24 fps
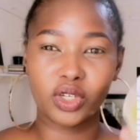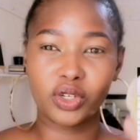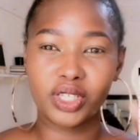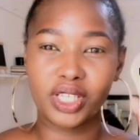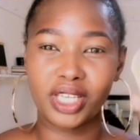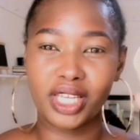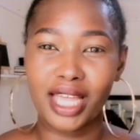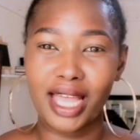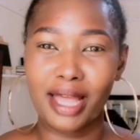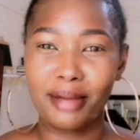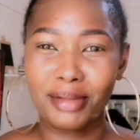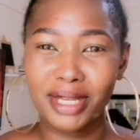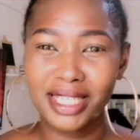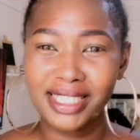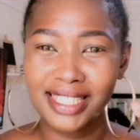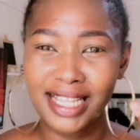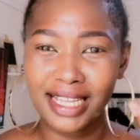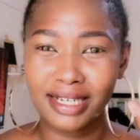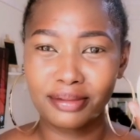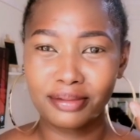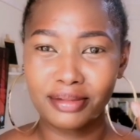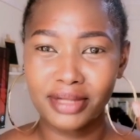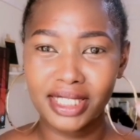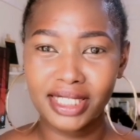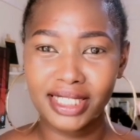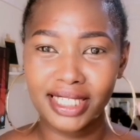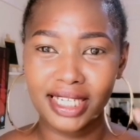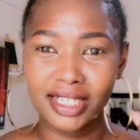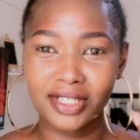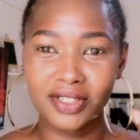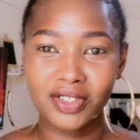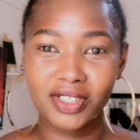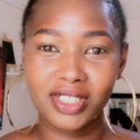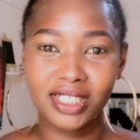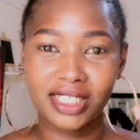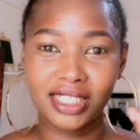Okay, I must admit, I
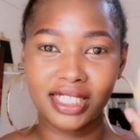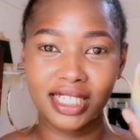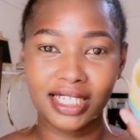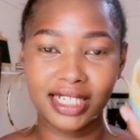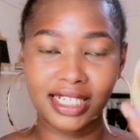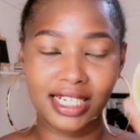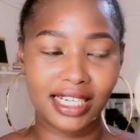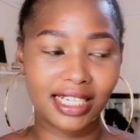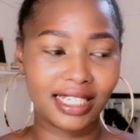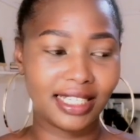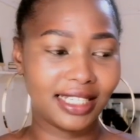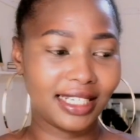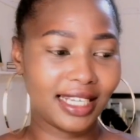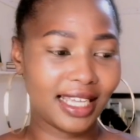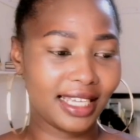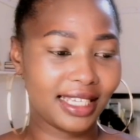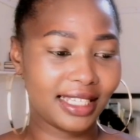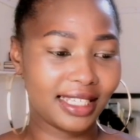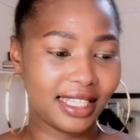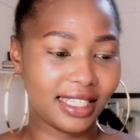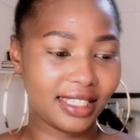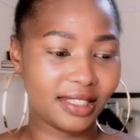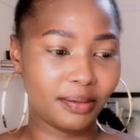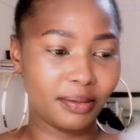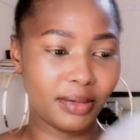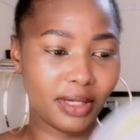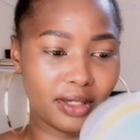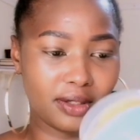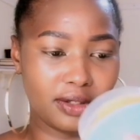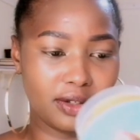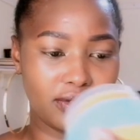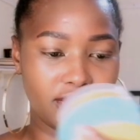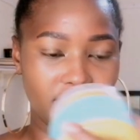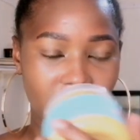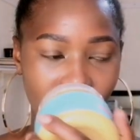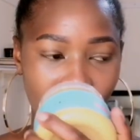don't really like the
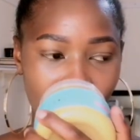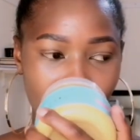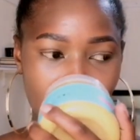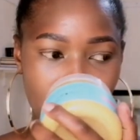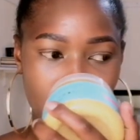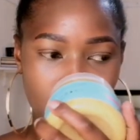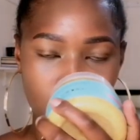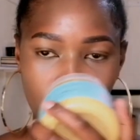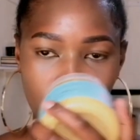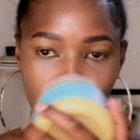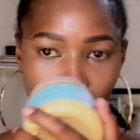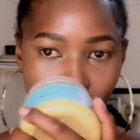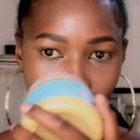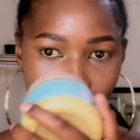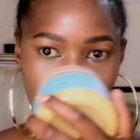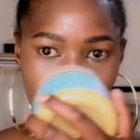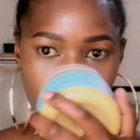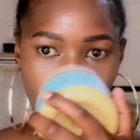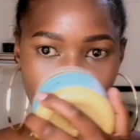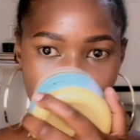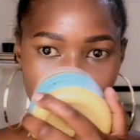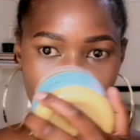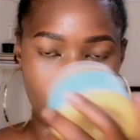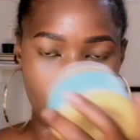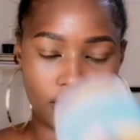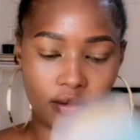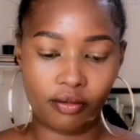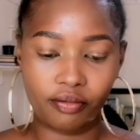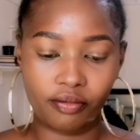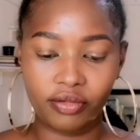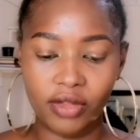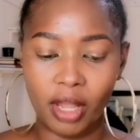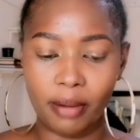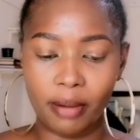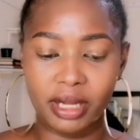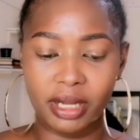smell of this.
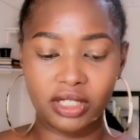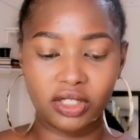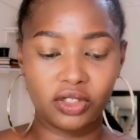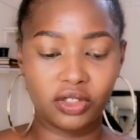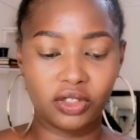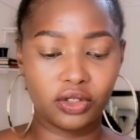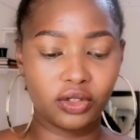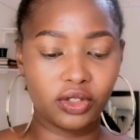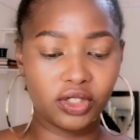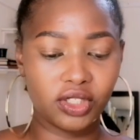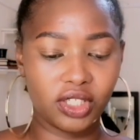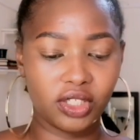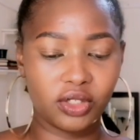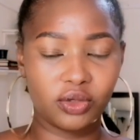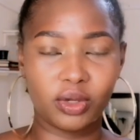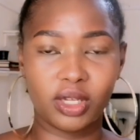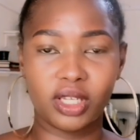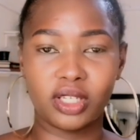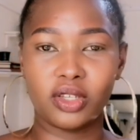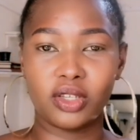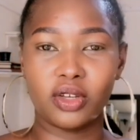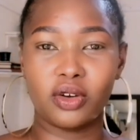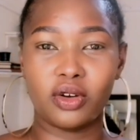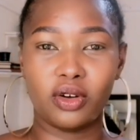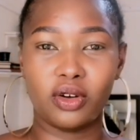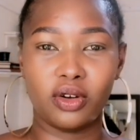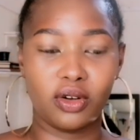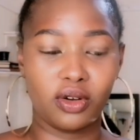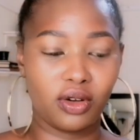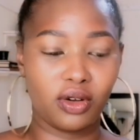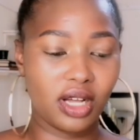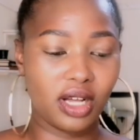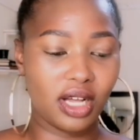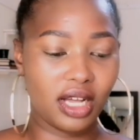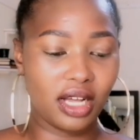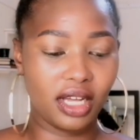But you use it when
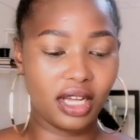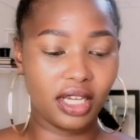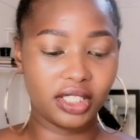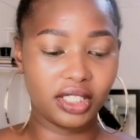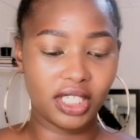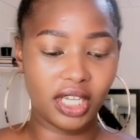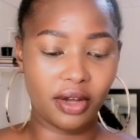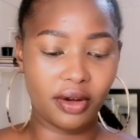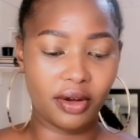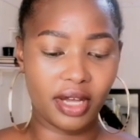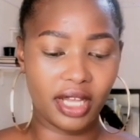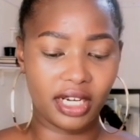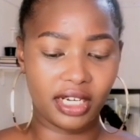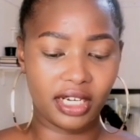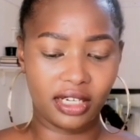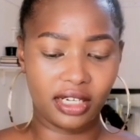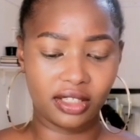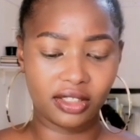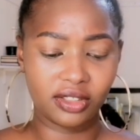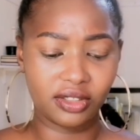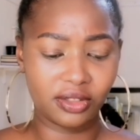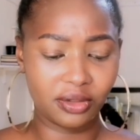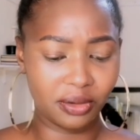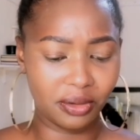you're showering,